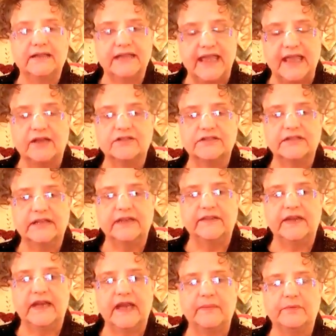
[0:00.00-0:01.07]
counseling
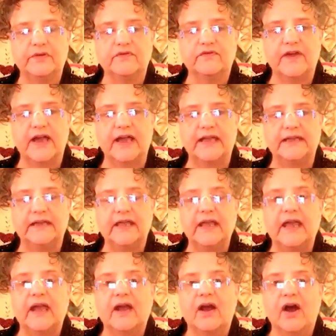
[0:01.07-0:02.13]
that I provide,
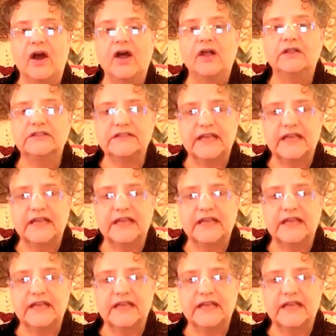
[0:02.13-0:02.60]
all